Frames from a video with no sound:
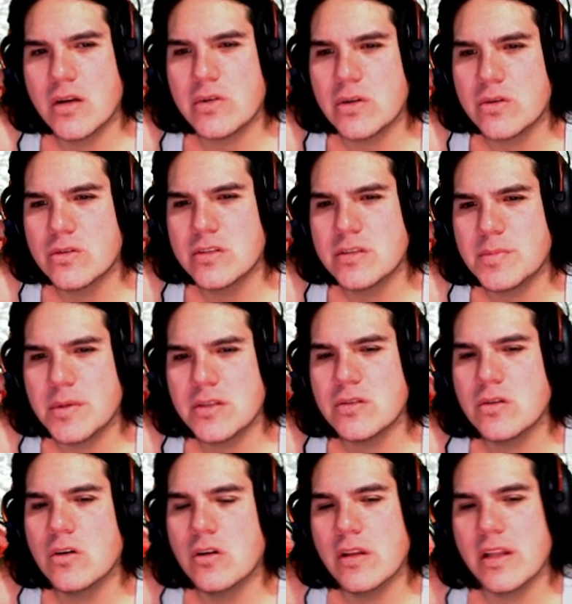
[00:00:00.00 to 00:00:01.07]
recourse but to
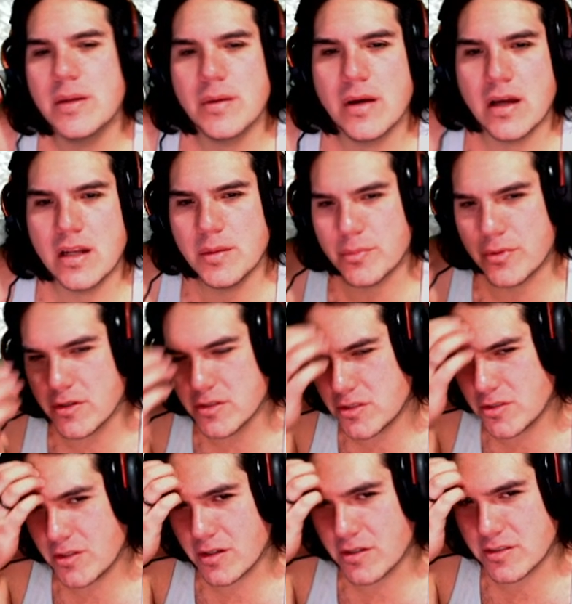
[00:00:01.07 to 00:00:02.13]
hold an, an,
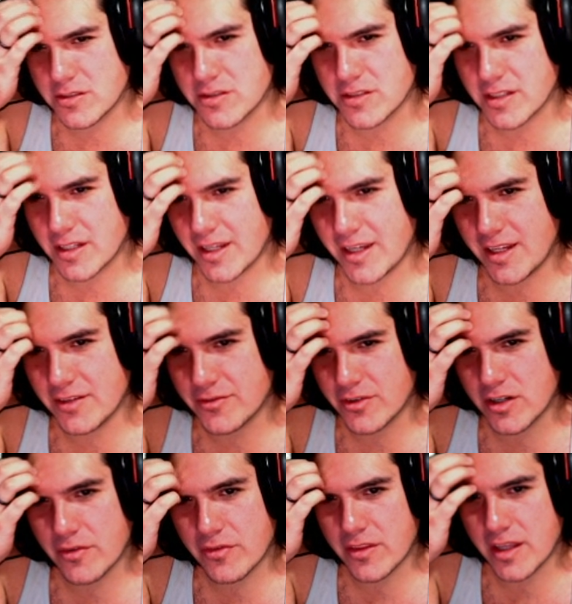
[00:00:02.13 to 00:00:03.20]
impromptu concert in
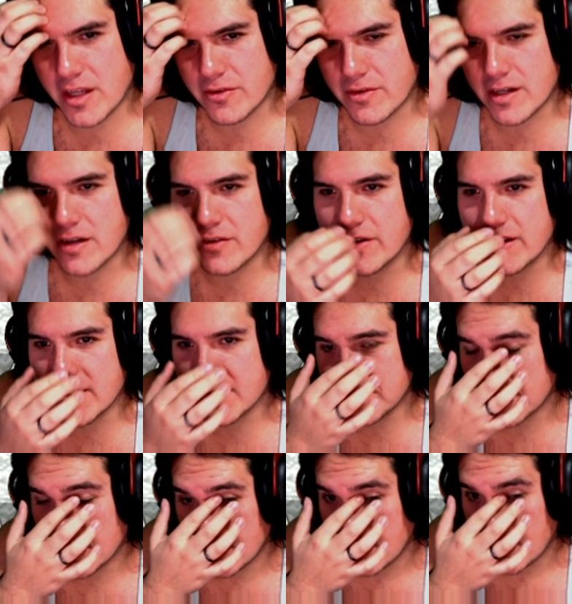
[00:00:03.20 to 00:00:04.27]
front of the Grand Arena.
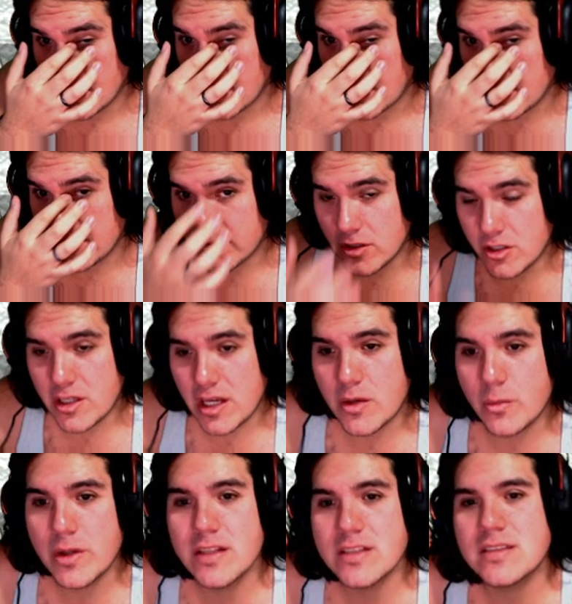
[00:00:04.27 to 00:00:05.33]
And if only I had
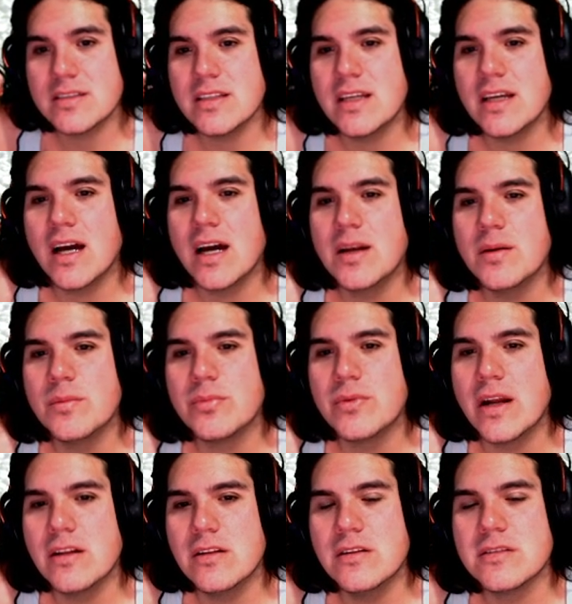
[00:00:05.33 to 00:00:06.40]
witnessed the
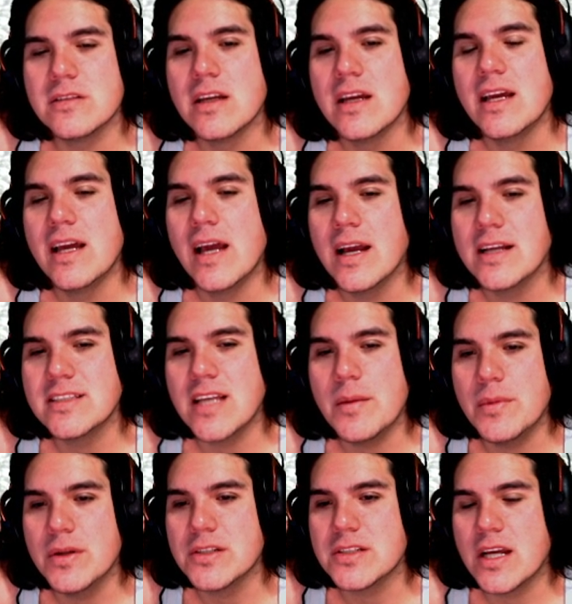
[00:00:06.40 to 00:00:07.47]
unbridled
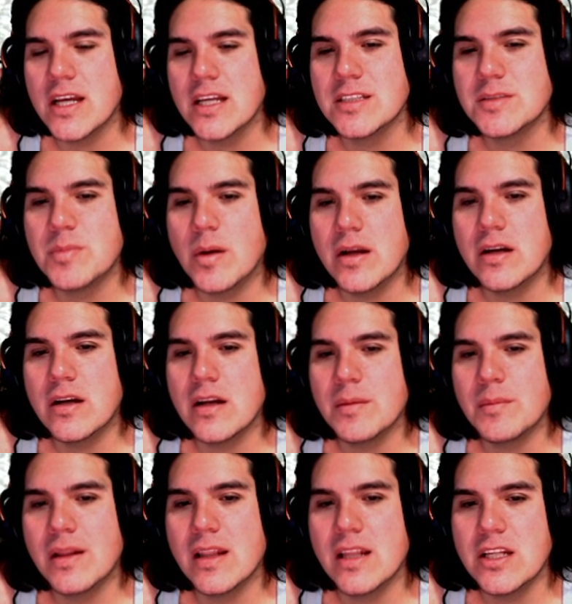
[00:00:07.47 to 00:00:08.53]
excitement I inspire in
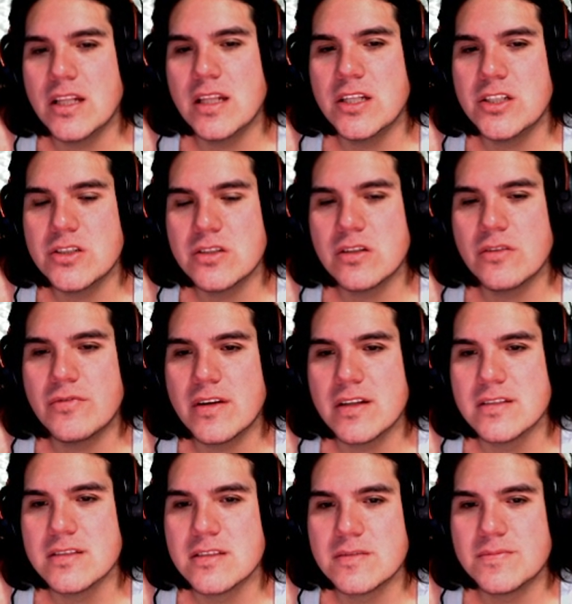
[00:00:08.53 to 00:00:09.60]
my legion of
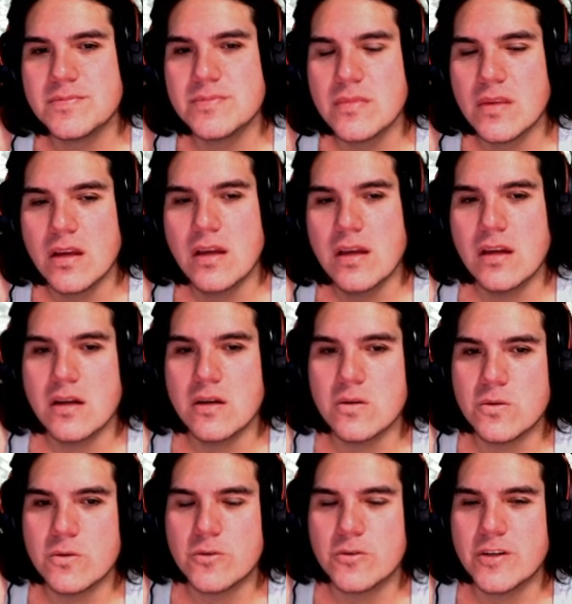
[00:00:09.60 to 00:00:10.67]
fans.
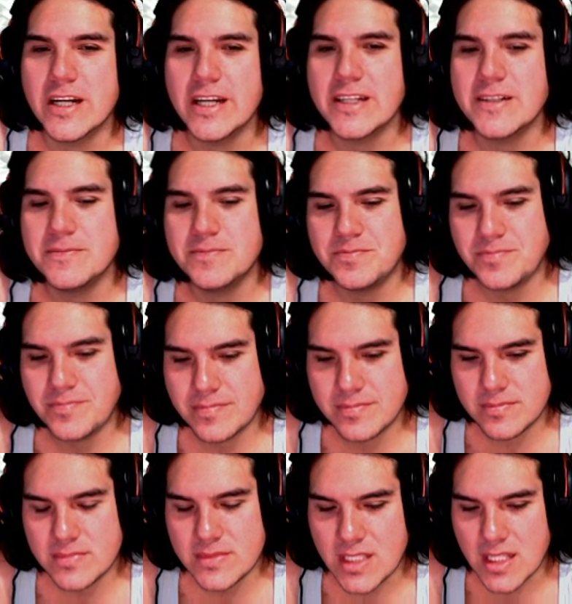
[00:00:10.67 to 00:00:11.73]
Right.
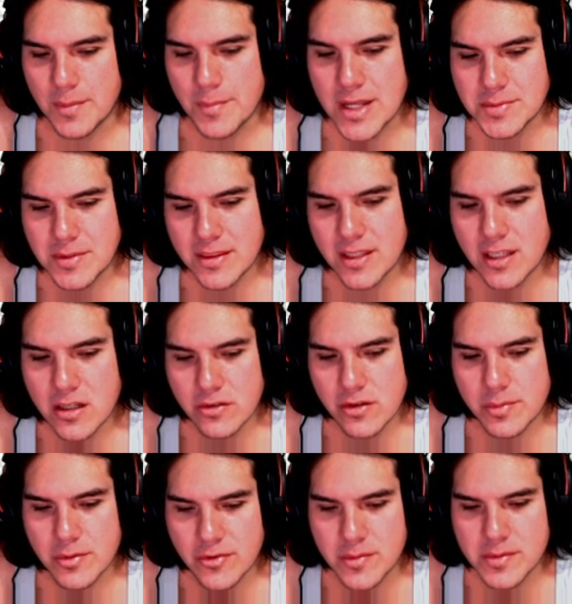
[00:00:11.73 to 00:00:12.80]
Makes me think of your
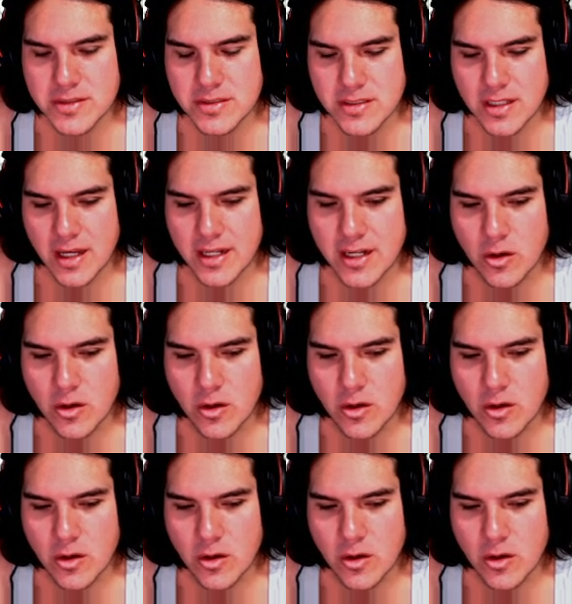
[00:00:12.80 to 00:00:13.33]
performance at